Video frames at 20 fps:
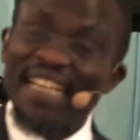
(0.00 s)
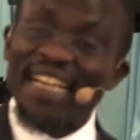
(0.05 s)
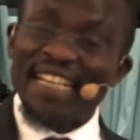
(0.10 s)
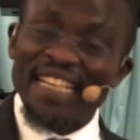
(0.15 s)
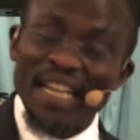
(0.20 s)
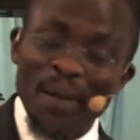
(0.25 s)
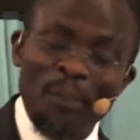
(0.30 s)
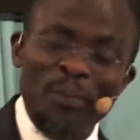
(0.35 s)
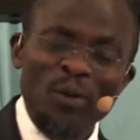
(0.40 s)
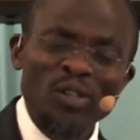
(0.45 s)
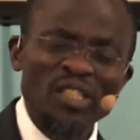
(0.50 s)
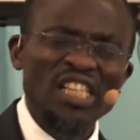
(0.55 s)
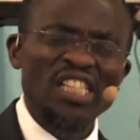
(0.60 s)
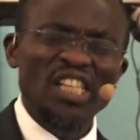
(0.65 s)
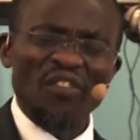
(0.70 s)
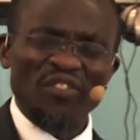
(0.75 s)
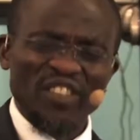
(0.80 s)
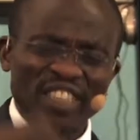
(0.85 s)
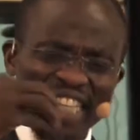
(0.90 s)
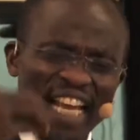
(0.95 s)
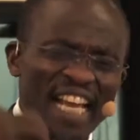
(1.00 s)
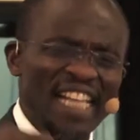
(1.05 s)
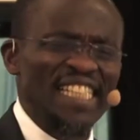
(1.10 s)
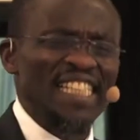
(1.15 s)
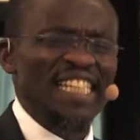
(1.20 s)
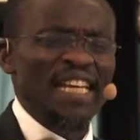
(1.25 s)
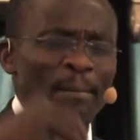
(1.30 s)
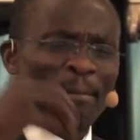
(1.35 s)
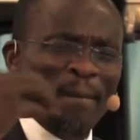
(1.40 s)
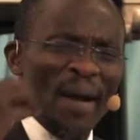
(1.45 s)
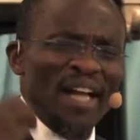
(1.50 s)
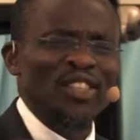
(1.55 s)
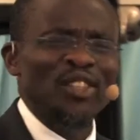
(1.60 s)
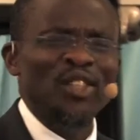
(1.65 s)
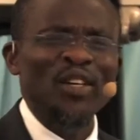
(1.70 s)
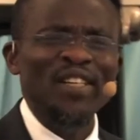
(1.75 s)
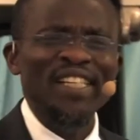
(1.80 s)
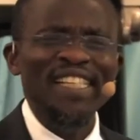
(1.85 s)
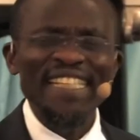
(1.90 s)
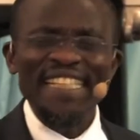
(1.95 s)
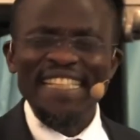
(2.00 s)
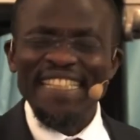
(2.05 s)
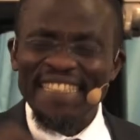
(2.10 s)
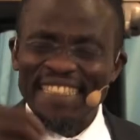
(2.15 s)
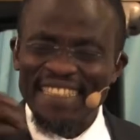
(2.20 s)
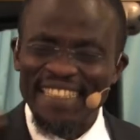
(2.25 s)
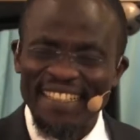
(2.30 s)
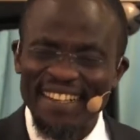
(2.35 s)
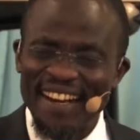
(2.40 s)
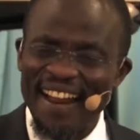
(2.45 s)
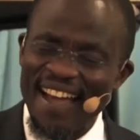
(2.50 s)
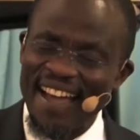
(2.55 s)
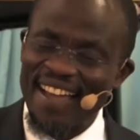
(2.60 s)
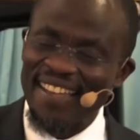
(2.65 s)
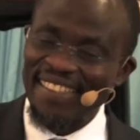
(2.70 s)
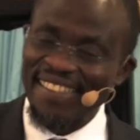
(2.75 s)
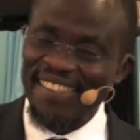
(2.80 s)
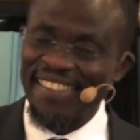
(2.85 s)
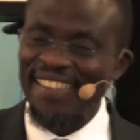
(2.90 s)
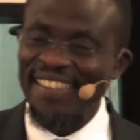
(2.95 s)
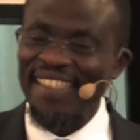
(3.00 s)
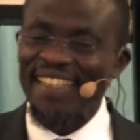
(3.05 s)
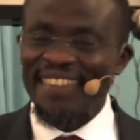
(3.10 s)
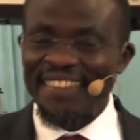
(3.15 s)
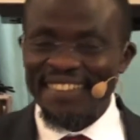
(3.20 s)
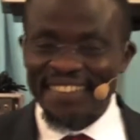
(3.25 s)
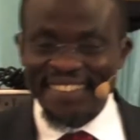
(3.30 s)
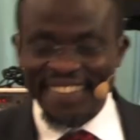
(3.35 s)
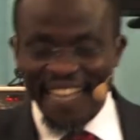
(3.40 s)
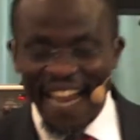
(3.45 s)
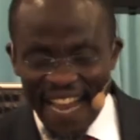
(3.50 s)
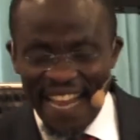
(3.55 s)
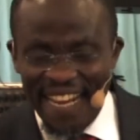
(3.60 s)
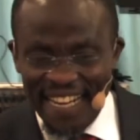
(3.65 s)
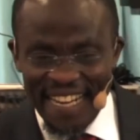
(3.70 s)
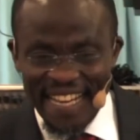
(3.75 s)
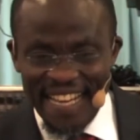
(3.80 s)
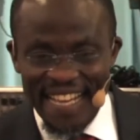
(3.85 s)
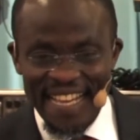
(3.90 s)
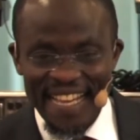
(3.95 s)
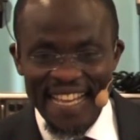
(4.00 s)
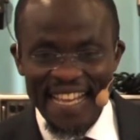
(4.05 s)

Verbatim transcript: the process of changing and maturing in Christ, then